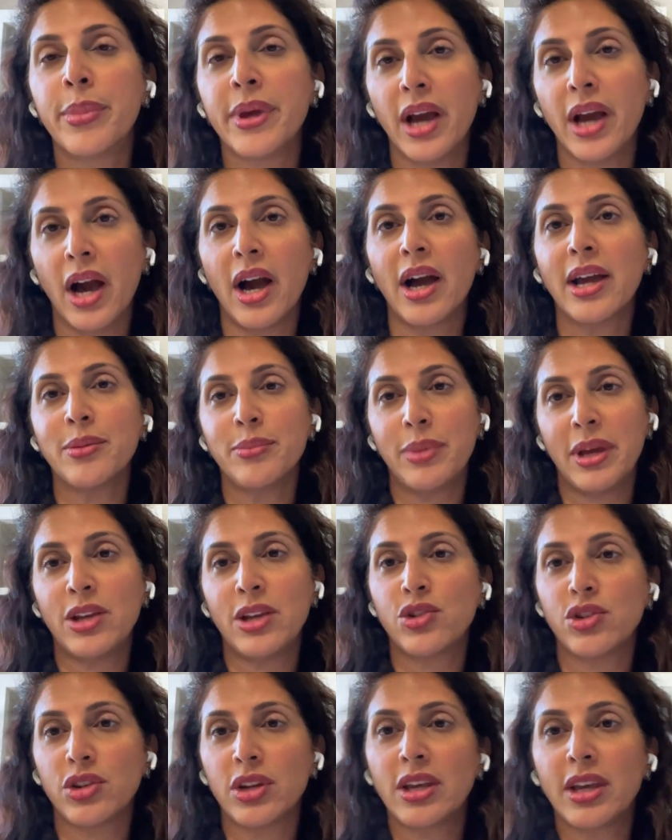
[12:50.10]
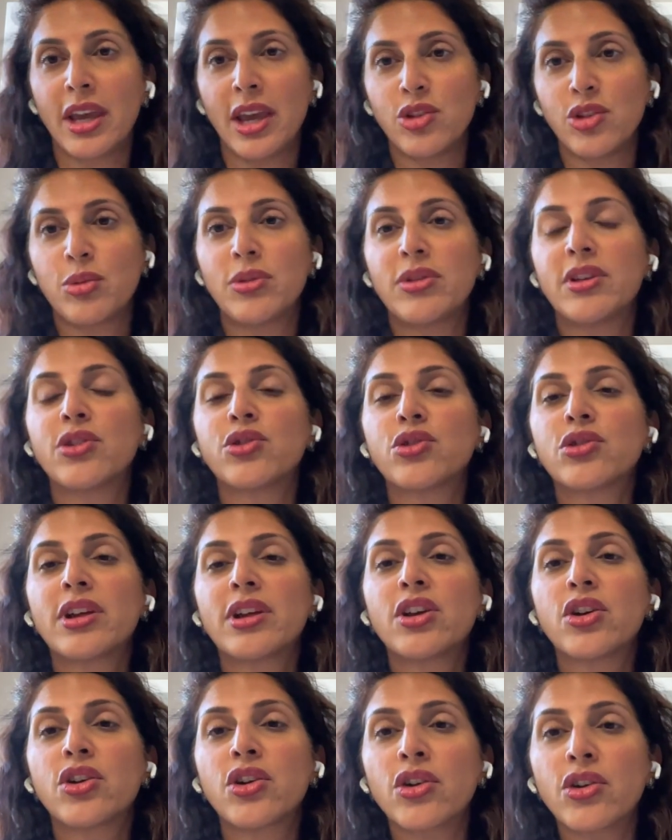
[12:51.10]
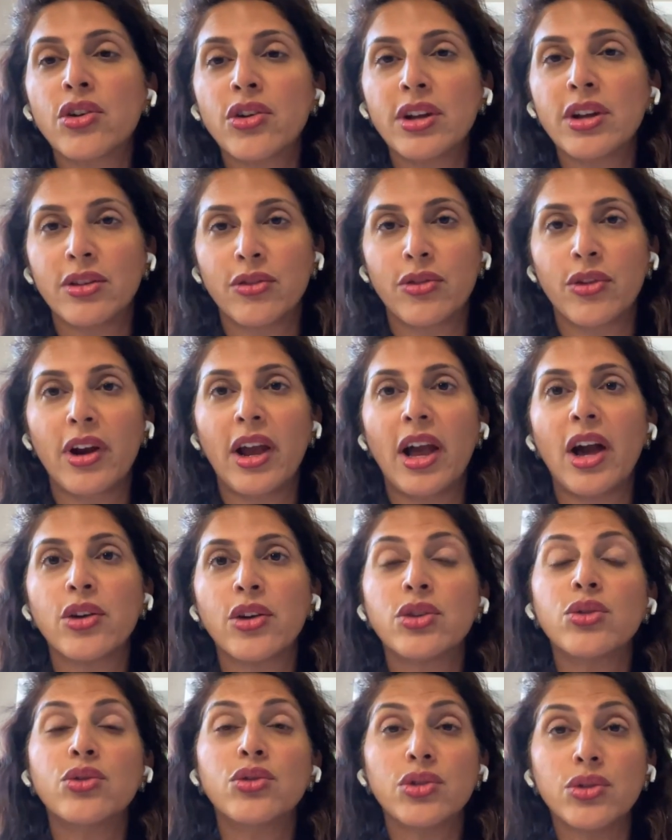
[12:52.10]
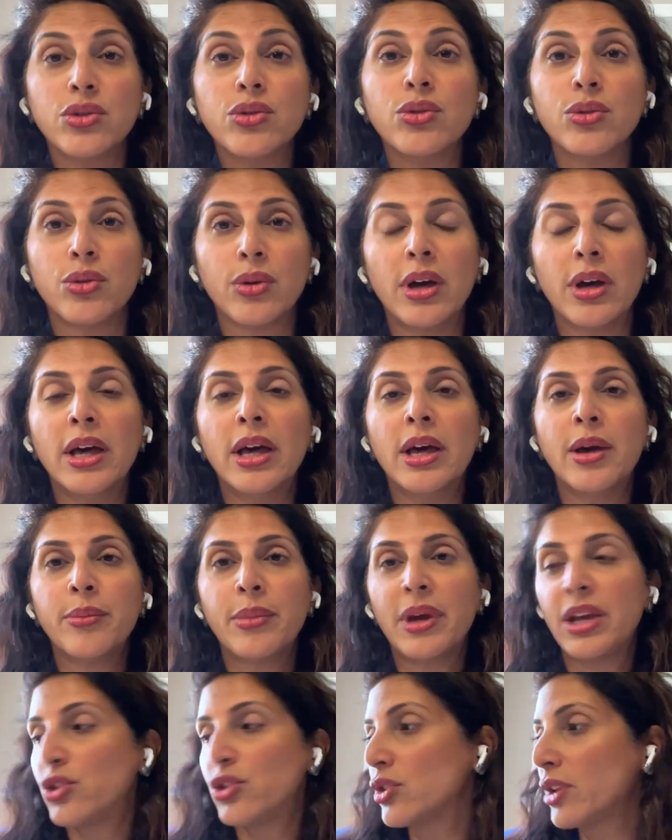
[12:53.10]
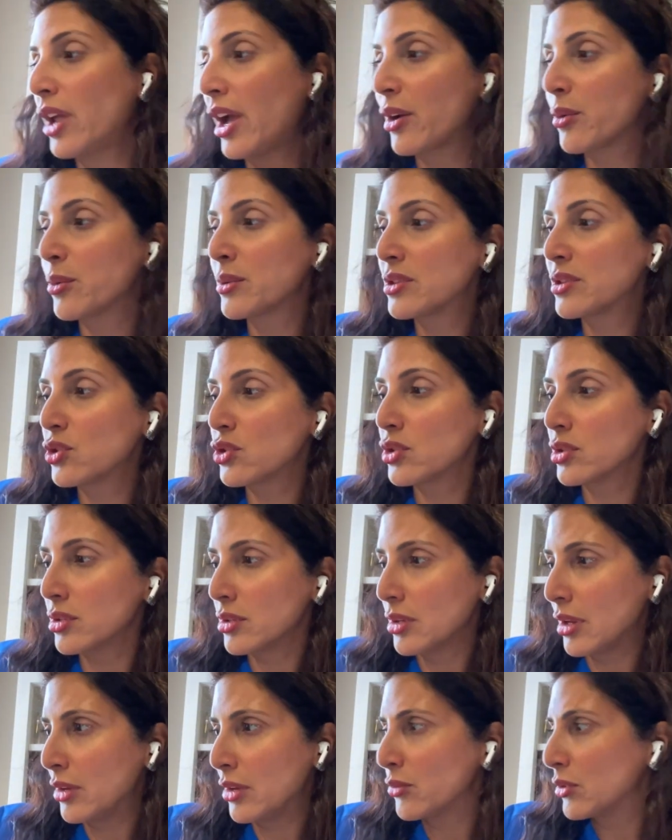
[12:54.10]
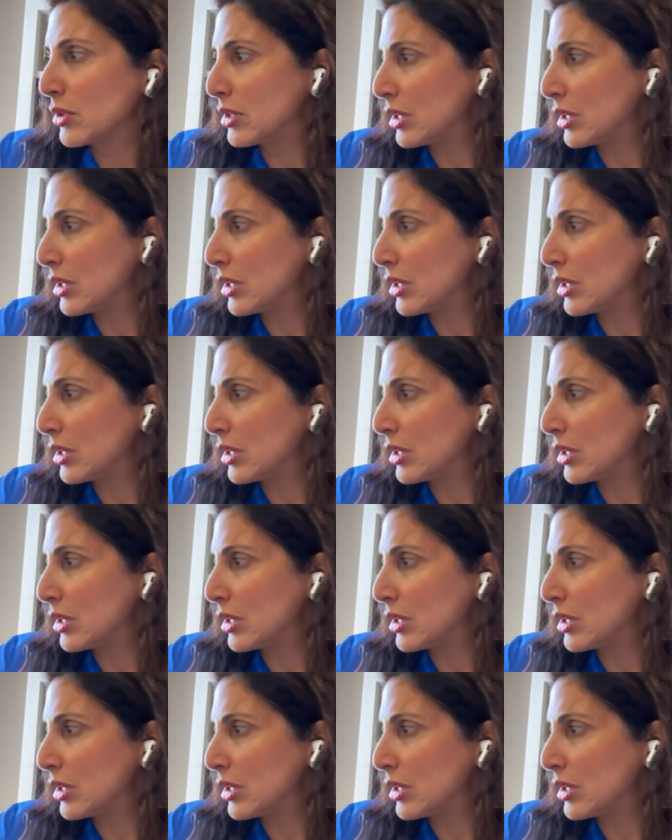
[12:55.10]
behind patient engagement, the underlying current for how you do patient acquisition and